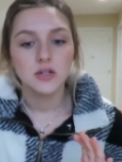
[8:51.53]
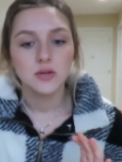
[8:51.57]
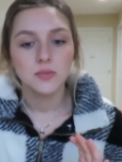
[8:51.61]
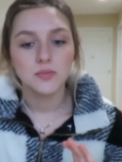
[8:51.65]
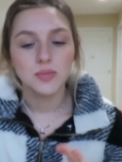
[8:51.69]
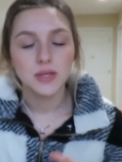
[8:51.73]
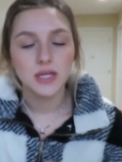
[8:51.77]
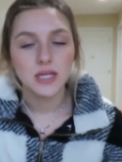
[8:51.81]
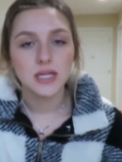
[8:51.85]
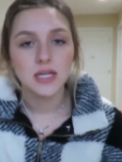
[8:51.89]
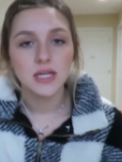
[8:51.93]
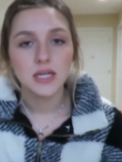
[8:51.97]

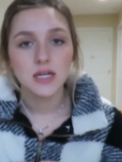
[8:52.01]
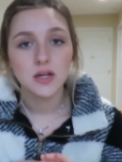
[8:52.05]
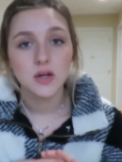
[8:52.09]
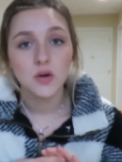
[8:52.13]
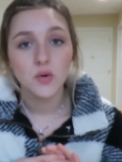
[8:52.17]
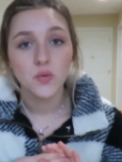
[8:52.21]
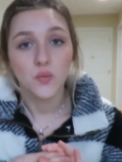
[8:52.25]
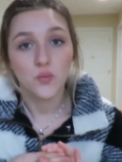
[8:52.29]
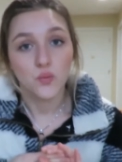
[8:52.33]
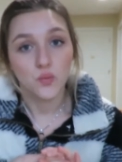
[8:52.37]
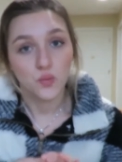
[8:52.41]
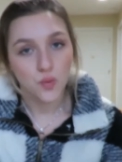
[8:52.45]

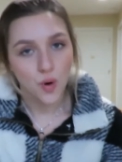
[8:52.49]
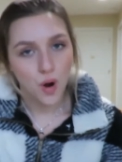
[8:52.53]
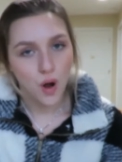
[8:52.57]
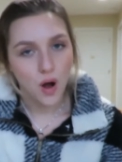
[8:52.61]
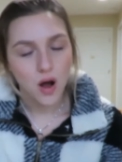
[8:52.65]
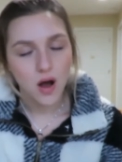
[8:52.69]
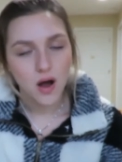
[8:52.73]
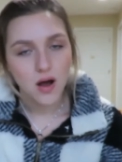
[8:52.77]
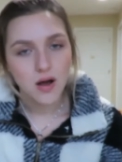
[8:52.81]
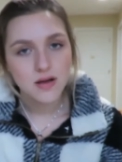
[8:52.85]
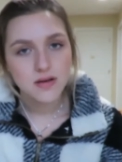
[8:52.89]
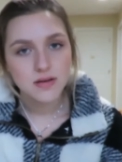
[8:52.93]
being
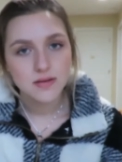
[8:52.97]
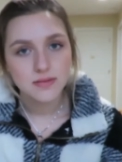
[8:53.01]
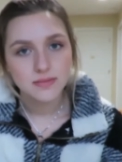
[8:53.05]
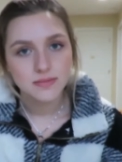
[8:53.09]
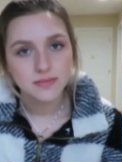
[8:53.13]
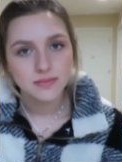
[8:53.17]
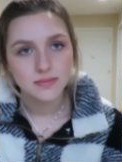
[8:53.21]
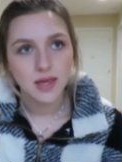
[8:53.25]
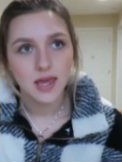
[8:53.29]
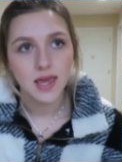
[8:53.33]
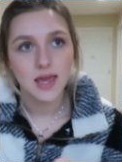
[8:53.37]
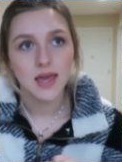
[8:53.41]
raw
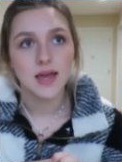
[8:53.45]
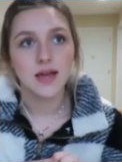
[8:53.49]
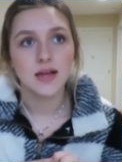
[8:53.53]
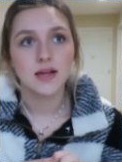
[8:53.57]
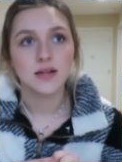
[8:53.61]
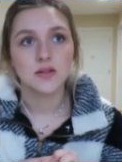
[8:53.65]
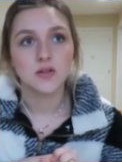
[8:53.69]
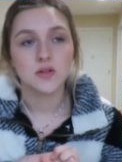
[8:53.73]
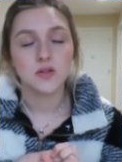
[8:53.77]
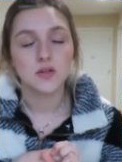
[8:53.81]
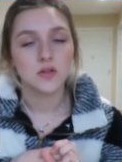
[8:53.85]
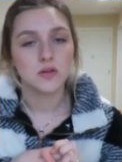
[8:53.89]

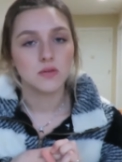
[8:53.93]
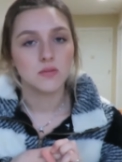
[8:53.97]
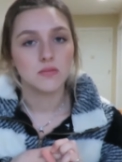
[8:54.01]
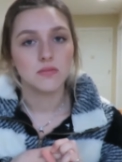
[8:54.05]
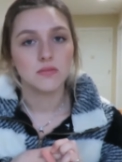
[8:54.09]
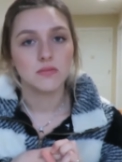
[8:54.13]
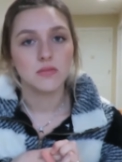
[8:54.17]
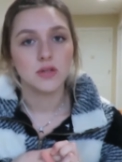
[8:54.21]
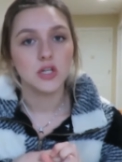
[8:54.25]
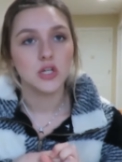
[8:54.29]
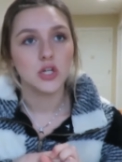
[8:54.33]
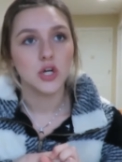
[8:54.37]
and,
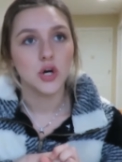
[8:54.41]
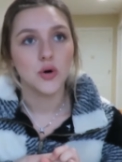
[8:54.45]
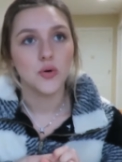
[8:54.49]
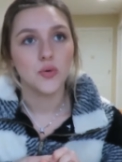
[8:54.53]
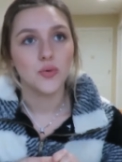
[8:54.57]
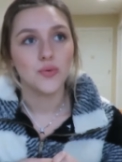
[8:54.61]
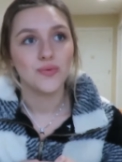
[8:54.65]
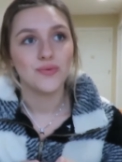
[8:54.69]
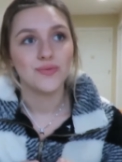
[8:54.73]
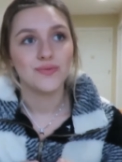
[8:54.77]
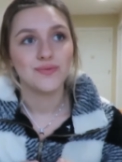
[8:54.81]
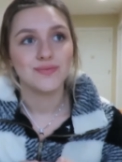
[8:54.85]
you
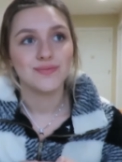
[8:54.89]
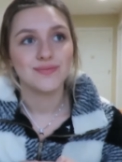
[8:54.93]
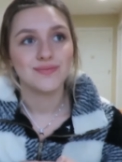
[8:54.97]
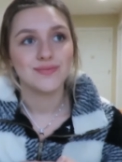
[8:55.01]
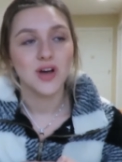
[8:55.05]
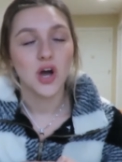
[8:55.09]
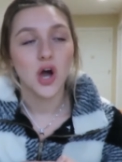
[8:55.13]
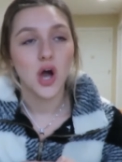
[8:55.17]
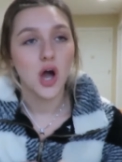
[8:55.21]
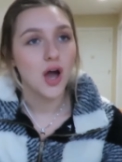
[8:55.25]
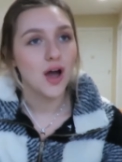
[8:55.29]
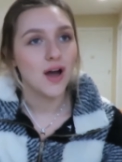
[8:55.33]
know,
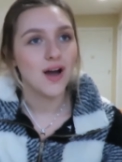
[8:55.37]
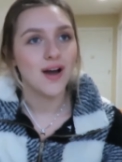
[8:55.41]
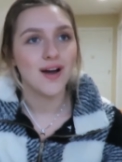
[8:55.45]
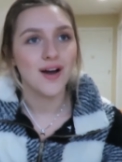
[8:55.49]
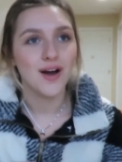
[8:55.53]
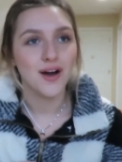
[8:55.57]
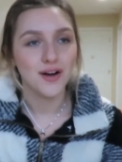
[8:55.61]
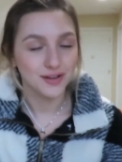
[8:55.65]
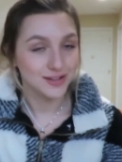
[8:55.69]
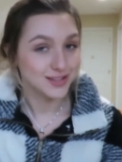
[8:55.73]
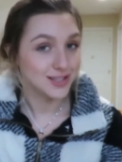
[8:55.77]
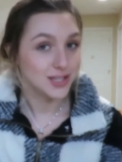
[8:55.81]

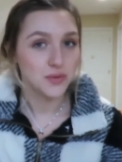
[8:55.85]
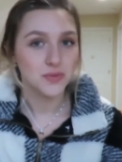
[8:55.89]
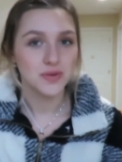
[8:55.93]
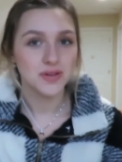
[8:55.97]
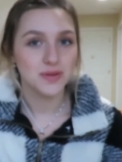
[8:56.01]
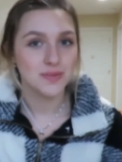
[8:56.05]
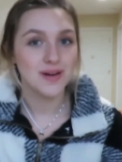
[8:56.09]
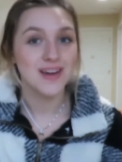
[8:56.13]
ugly with